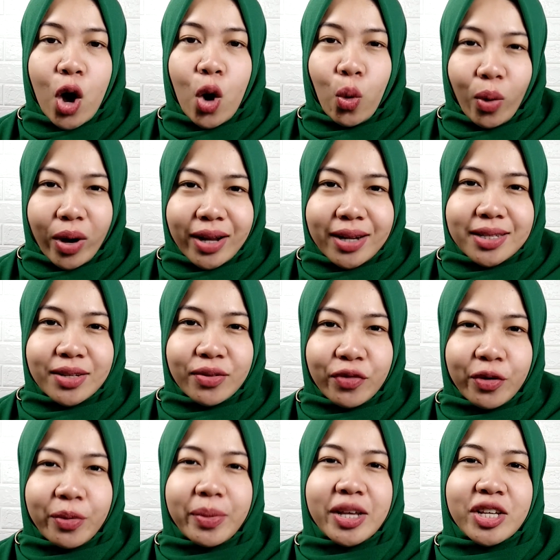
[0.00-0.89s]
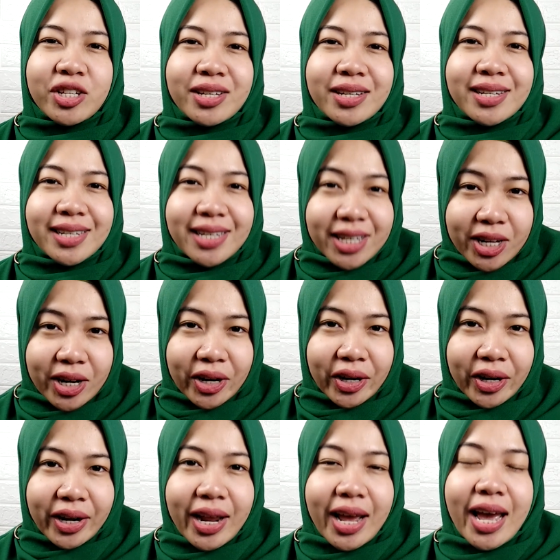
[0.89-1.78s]
What is information
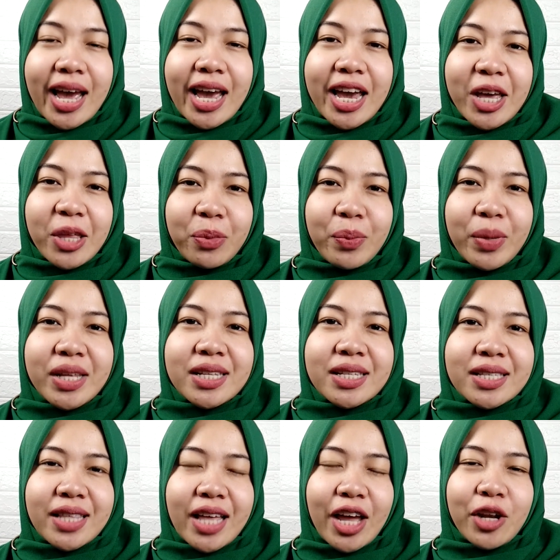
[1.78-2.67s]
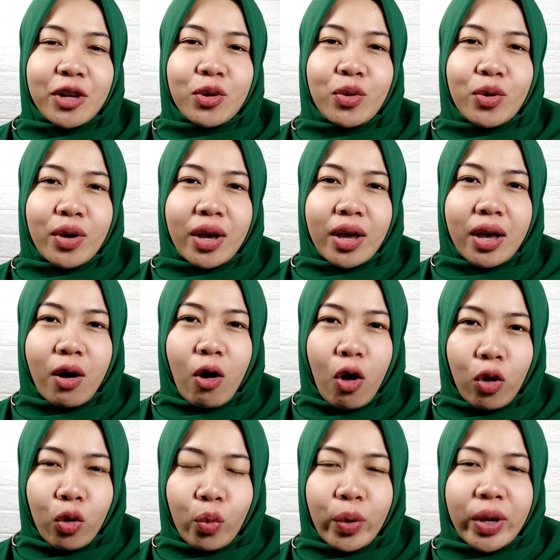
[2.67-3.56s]
digger? It means that you
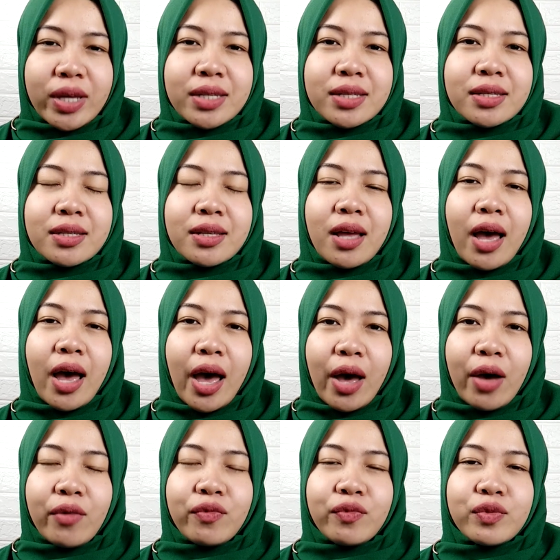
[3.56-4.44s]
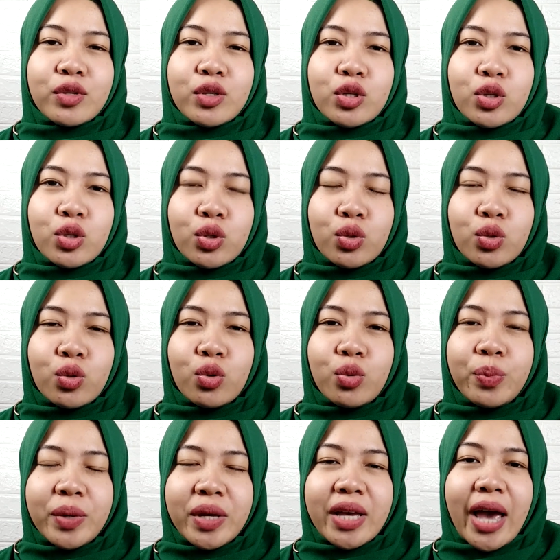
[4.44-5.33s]
always have to
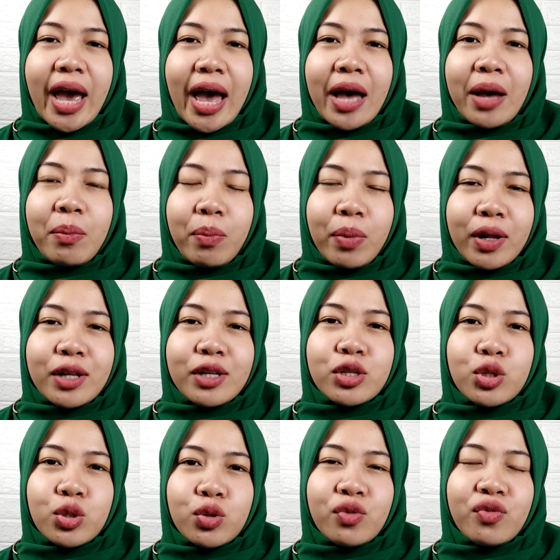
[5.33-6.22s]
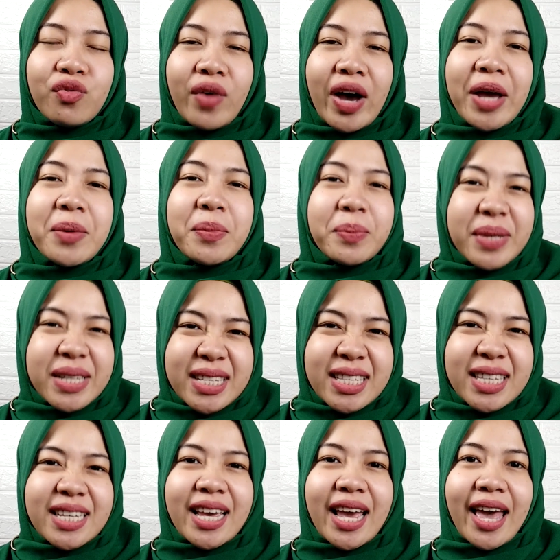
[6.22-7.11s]
be able to find
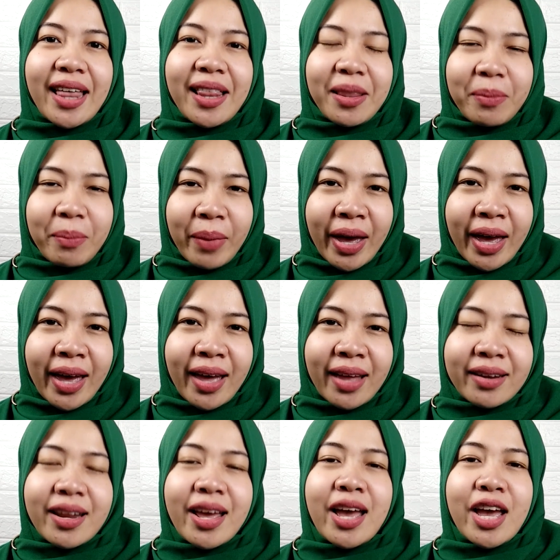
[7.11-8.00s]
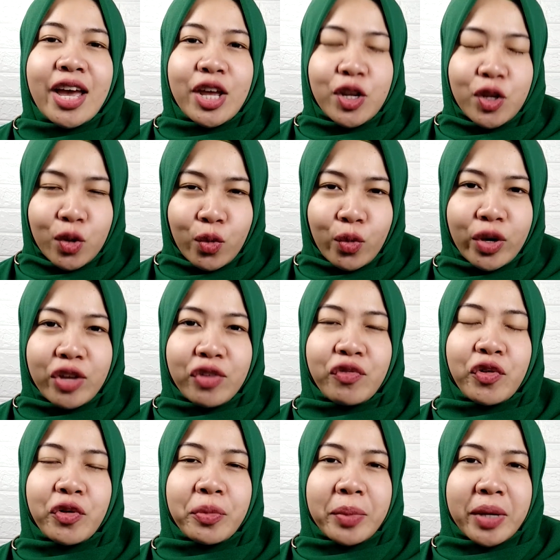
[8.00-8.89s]
missing element, new
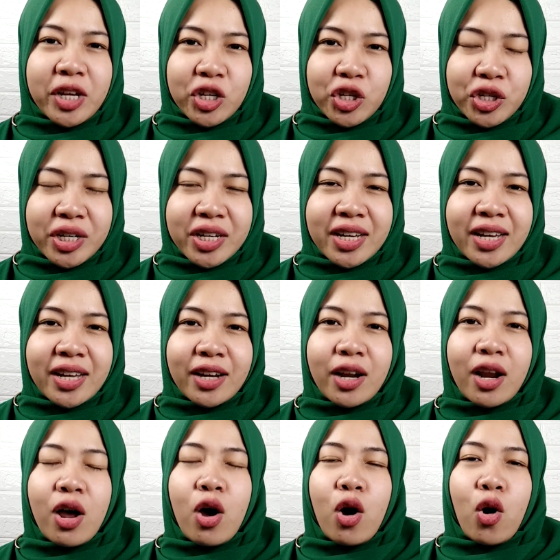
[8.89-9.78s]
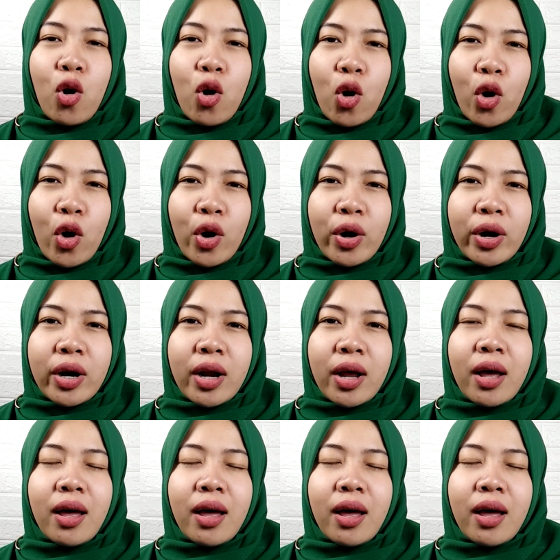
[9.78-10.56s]
information, or